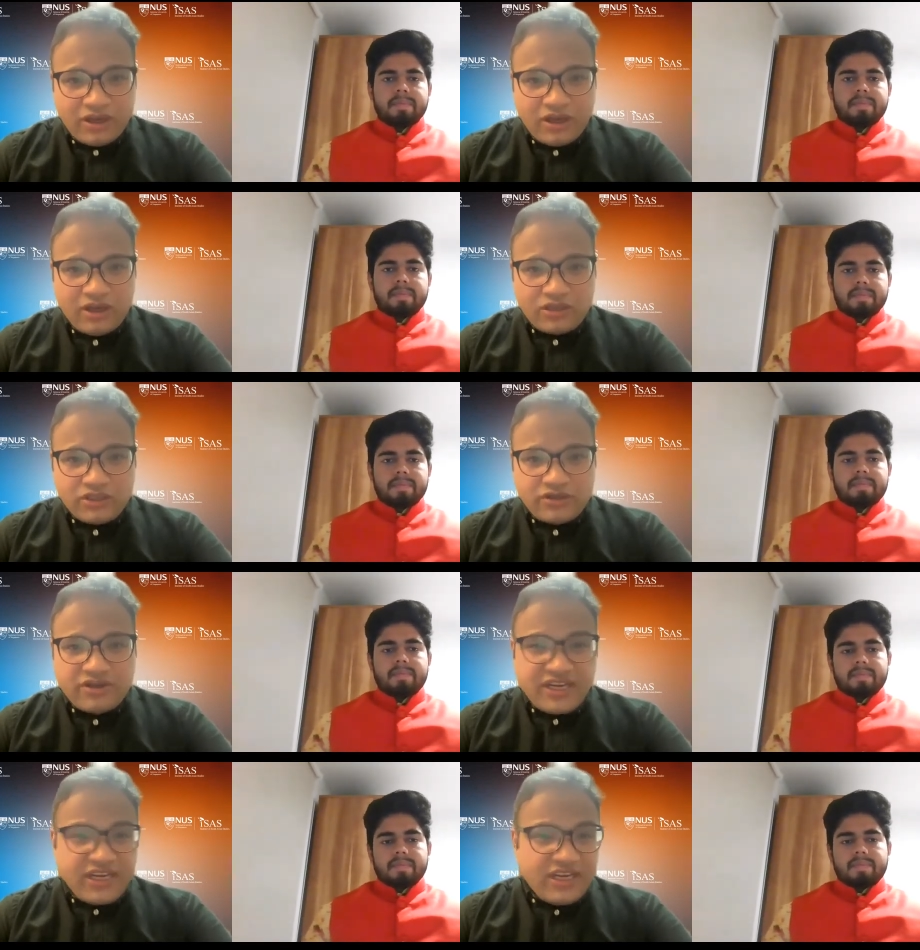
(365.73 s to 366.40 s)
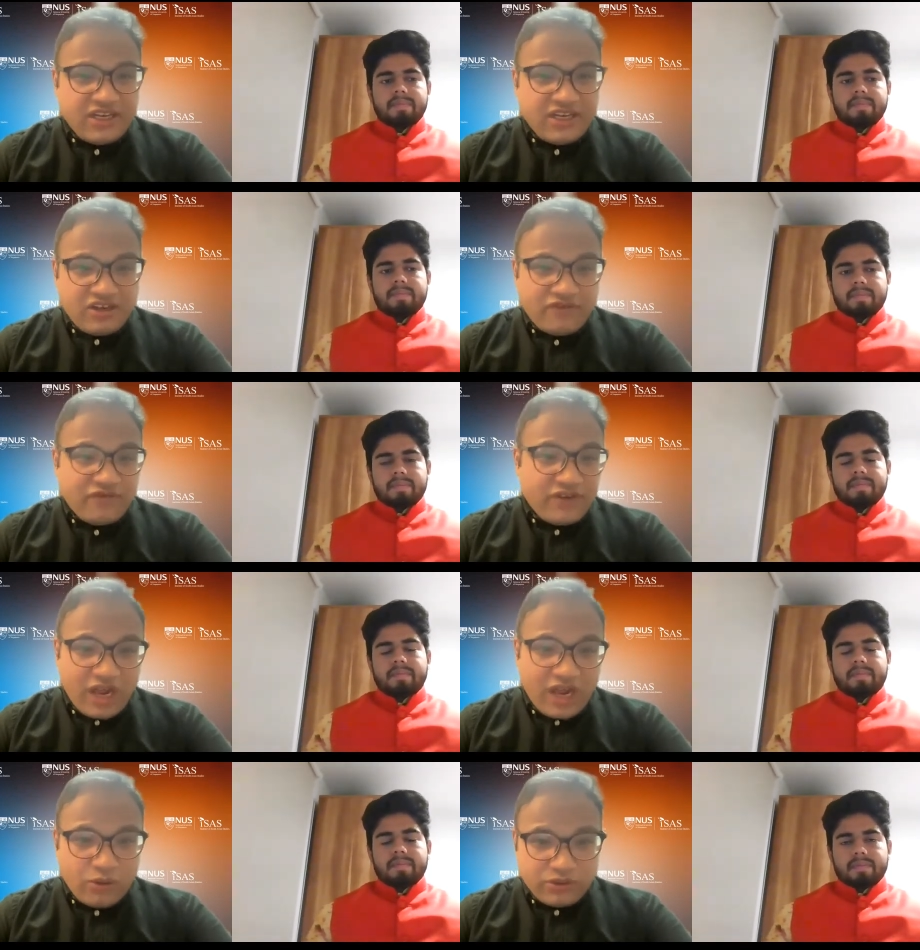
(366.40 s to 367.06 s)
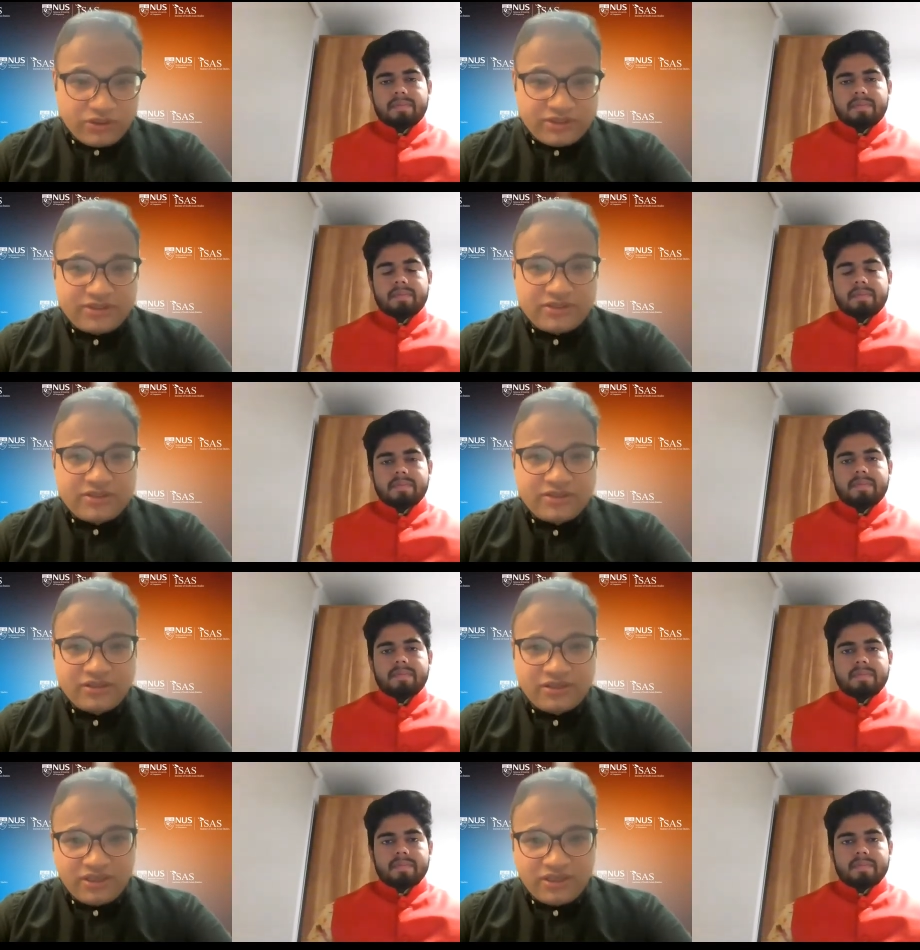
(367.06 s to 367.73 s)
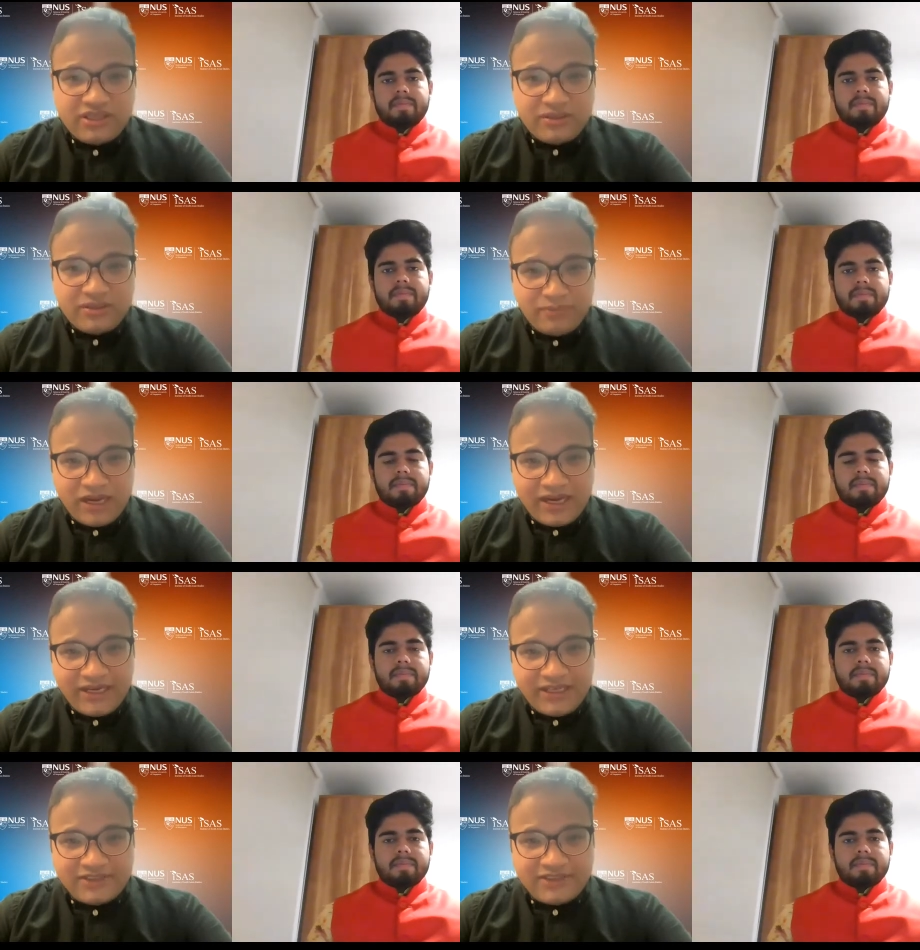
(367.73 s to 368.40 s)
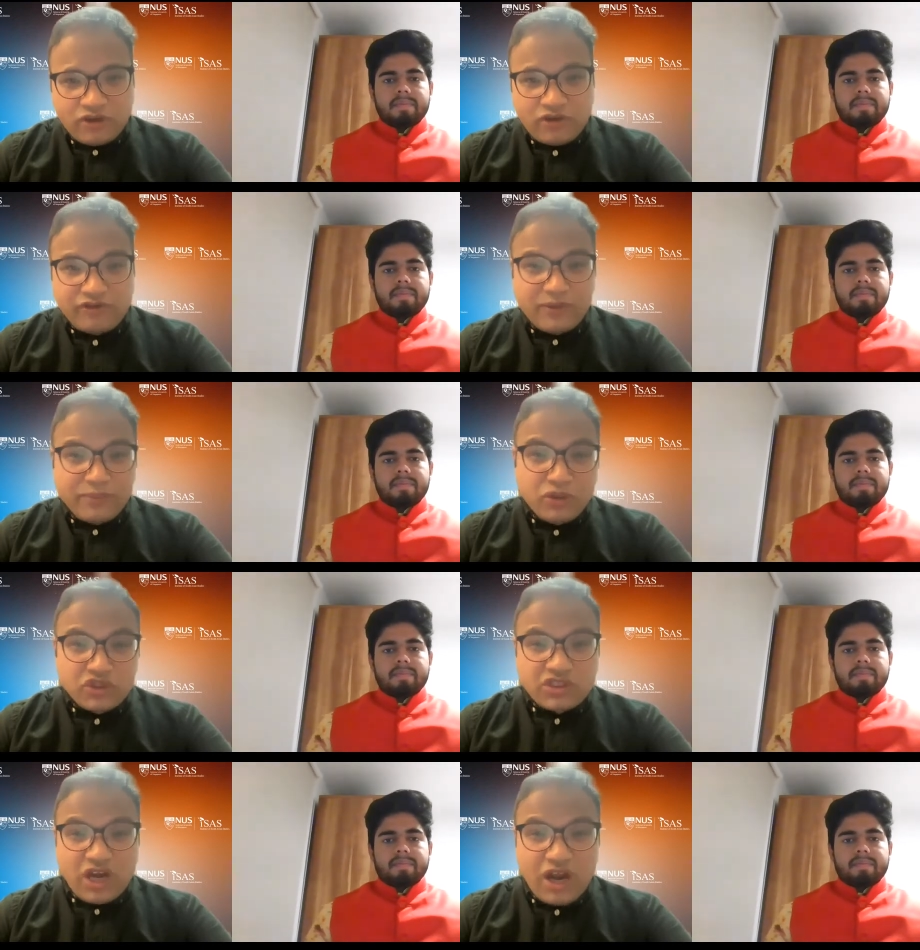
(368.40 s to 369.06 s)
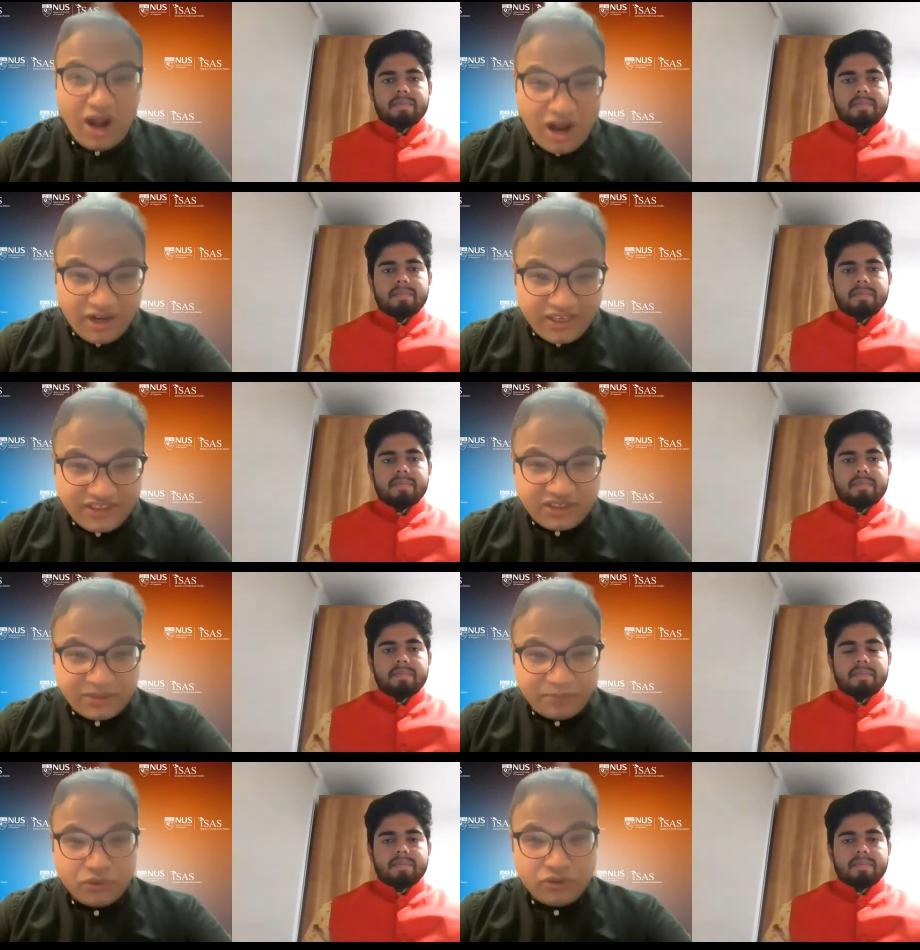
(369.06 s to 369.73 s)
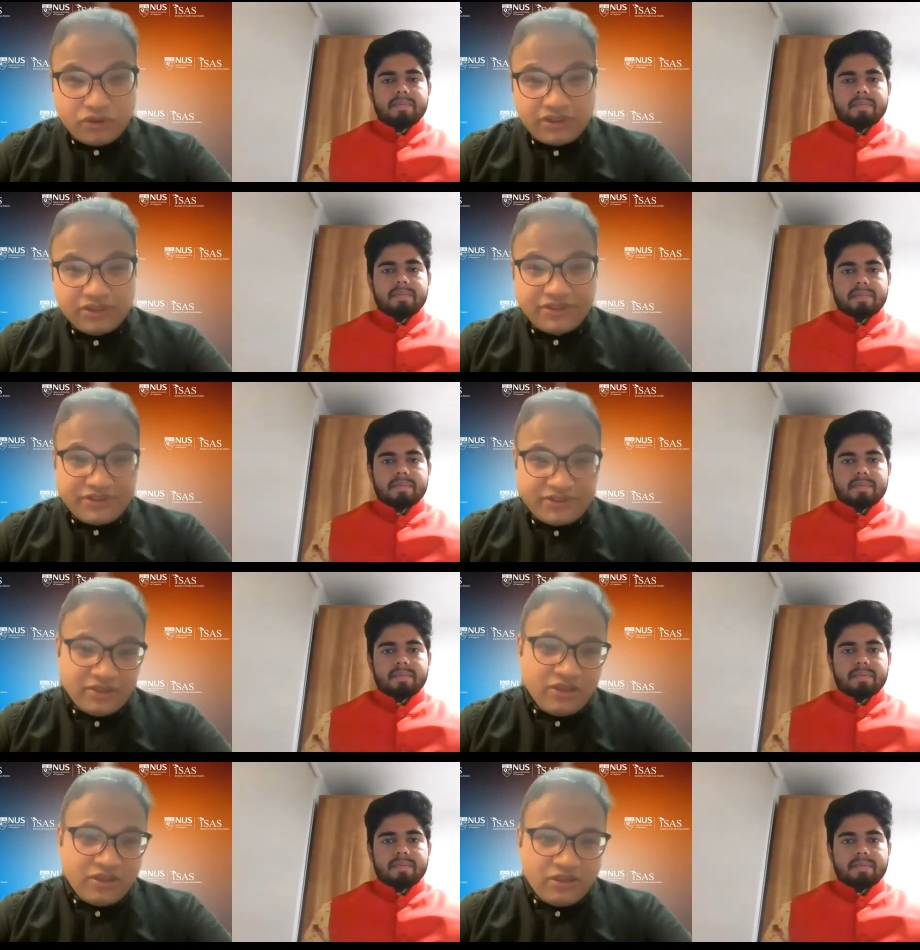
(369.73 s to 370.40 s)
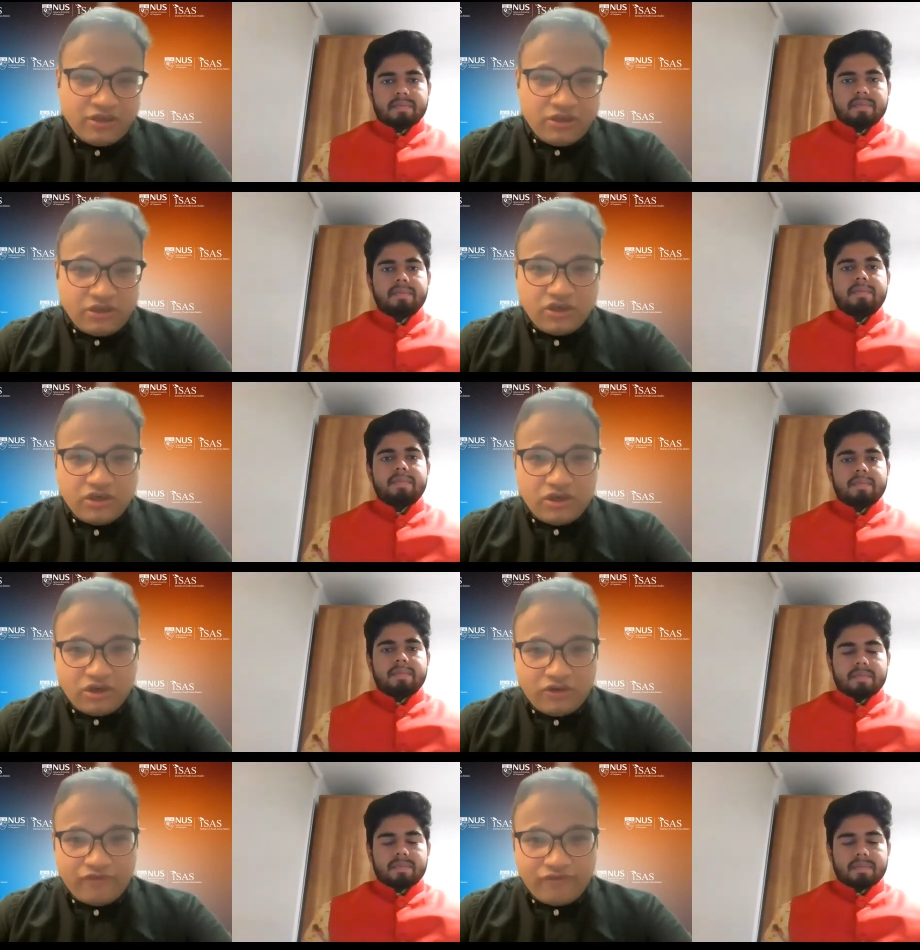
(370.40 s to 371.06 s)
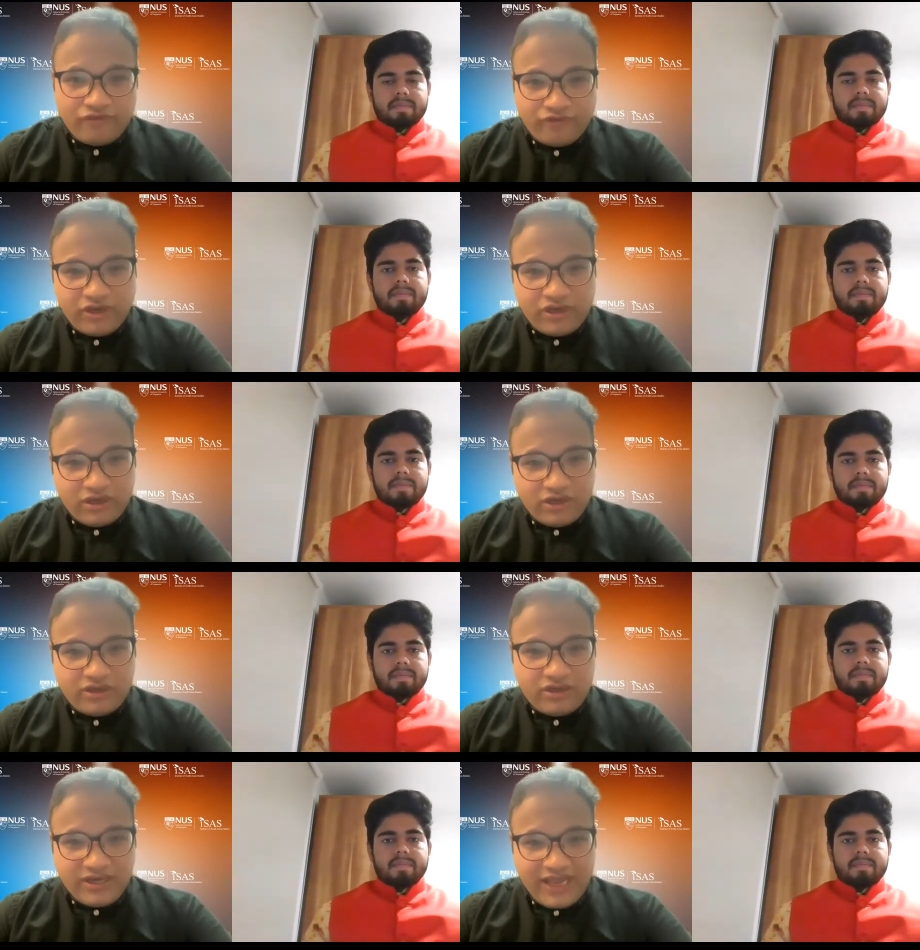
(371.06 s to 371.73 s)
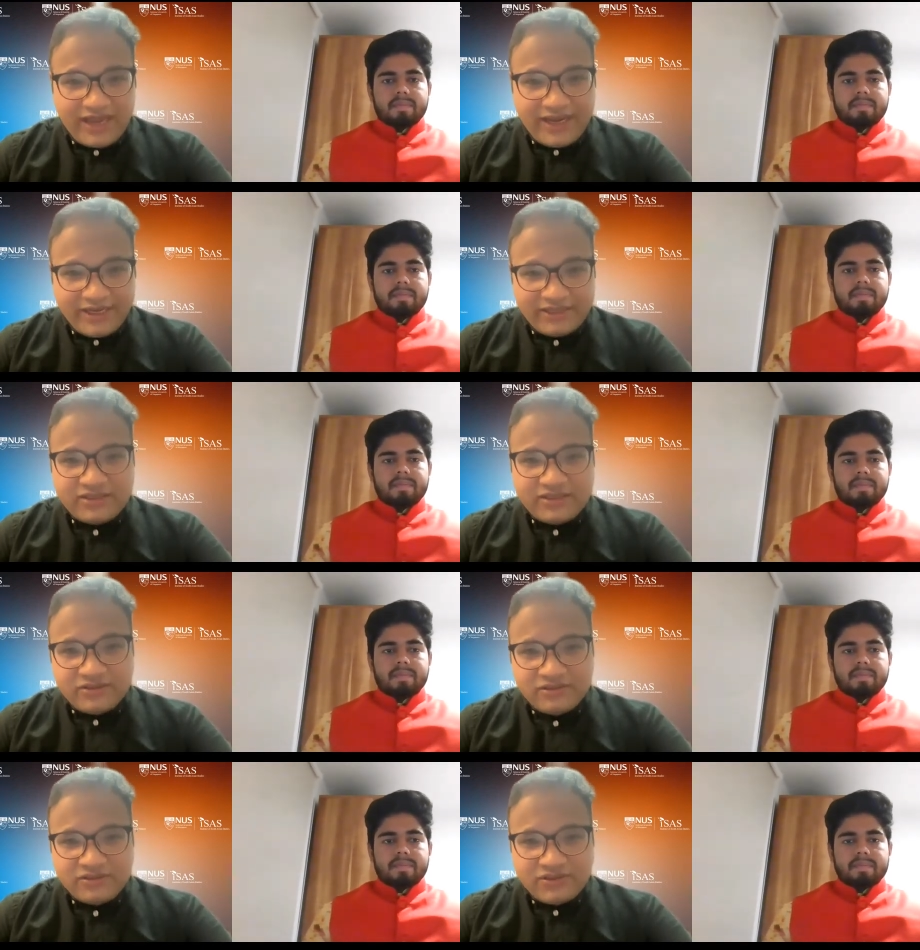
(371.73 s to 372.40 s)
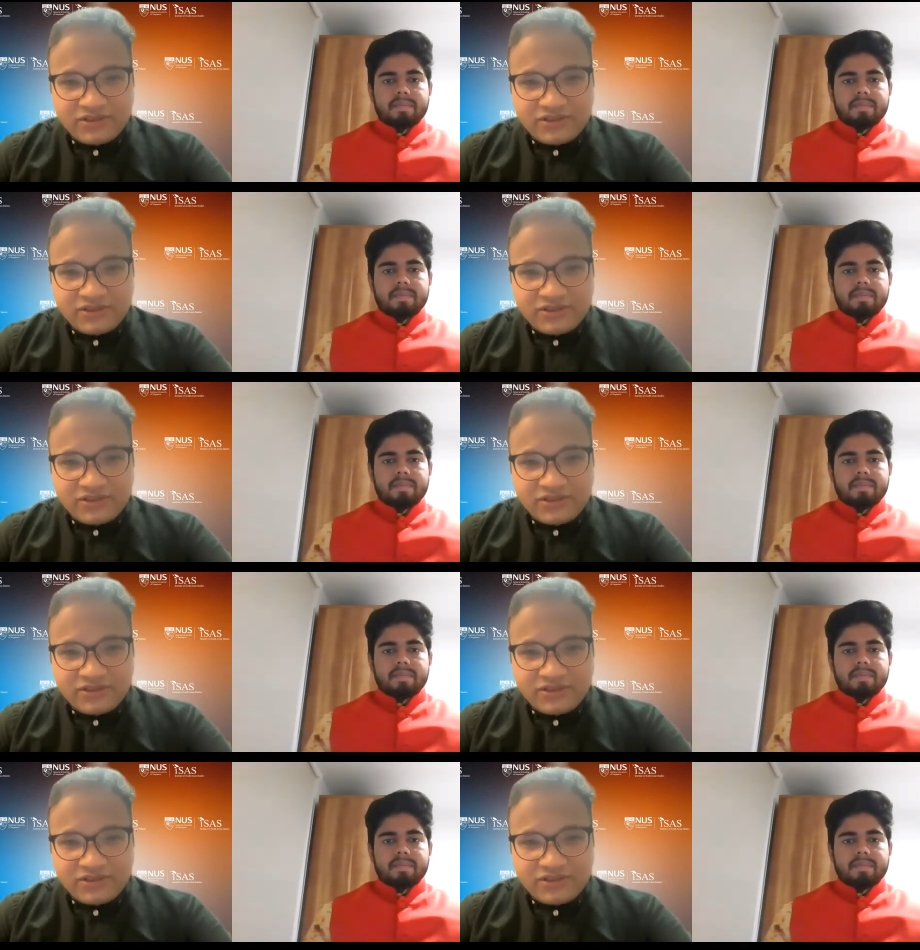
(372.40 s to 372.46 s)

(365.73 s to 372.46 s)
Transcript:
Speaker 1: uh, to create enough doubts in the minds of the most ardent supporters of uh, direct,